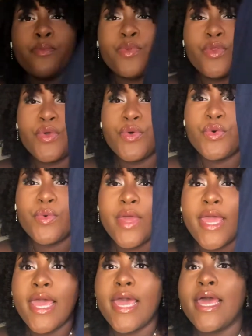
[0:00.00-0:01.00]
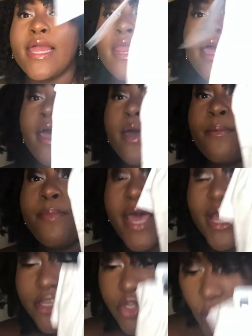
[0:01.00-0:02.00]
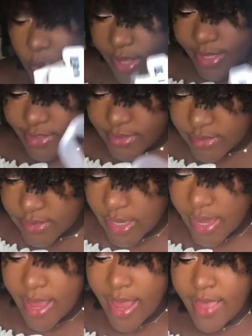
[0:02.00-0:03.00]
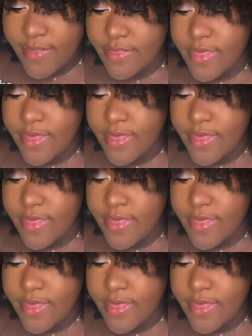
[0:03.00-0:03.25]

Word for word: blue and beige ones, and